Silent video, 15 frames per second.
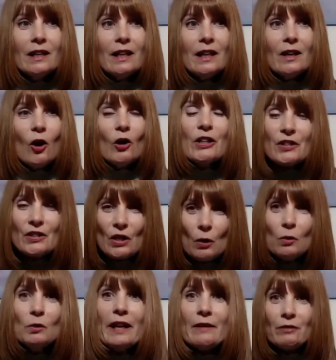on a
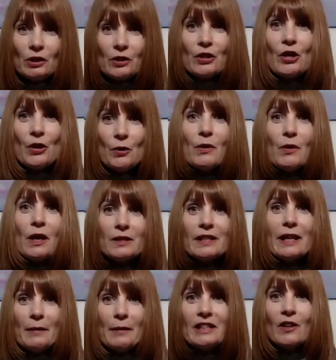soul level too, those
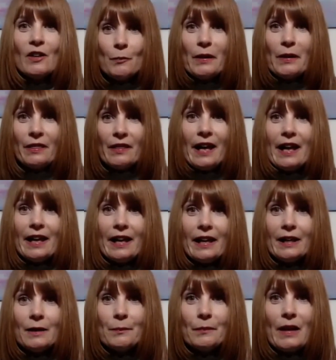limits have been there.
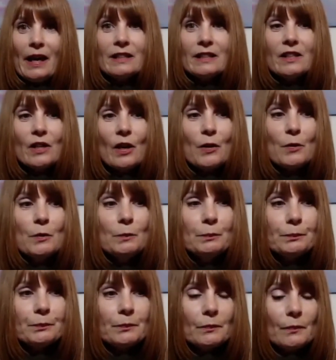And so
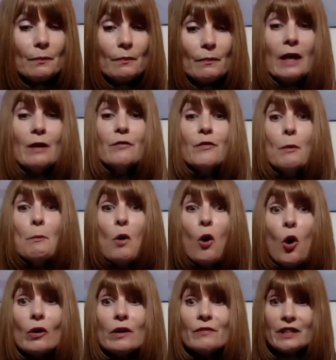for
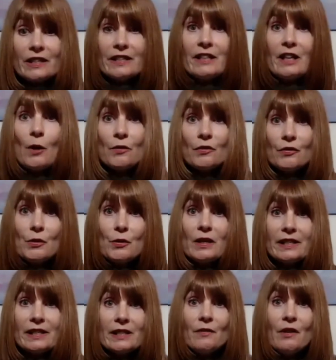more of us to go through
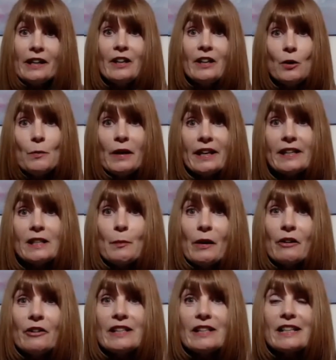this divine human
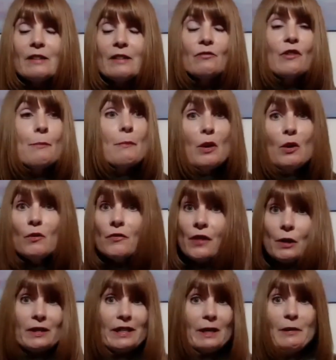experience and remove
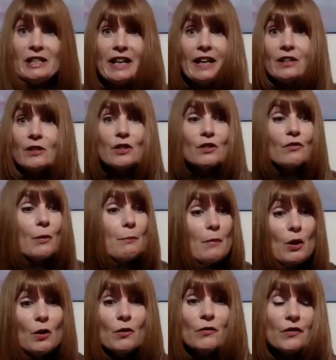those limitations,
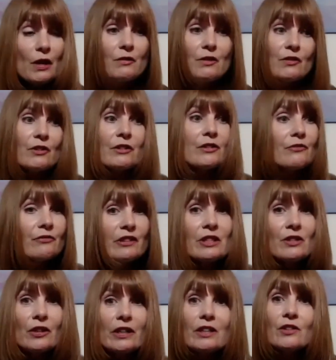remove those
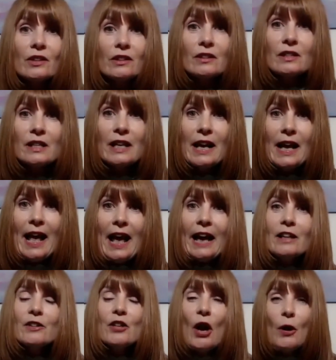restrictions,
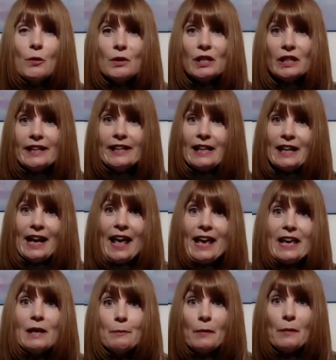and totally
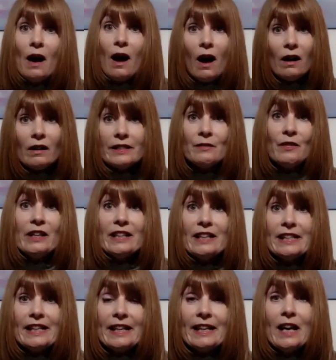claim our
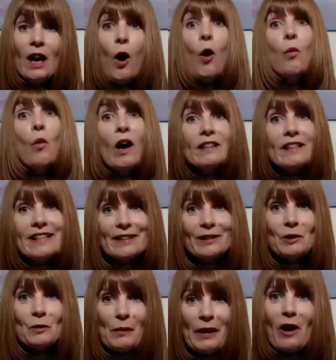divinity while
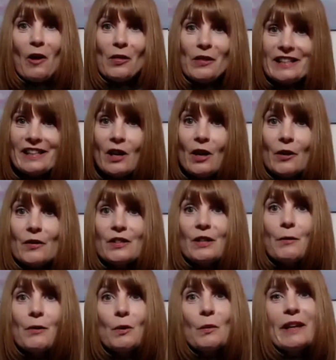still being on this earth
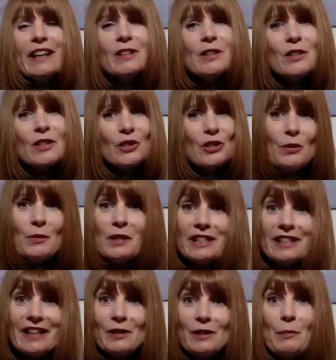so that we can steward
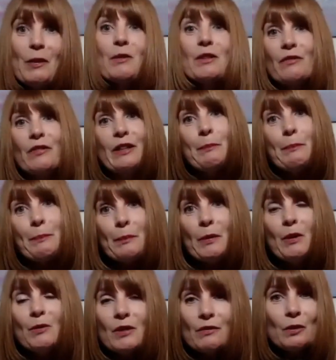this beautiful,
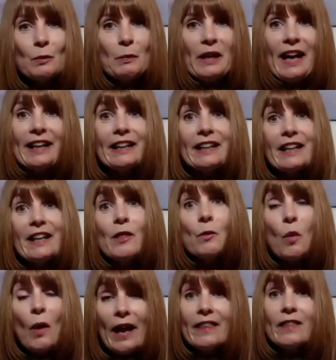beautiful planet in the
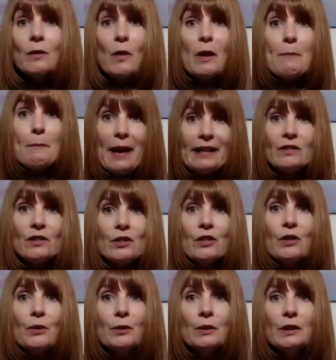way that we're meant to.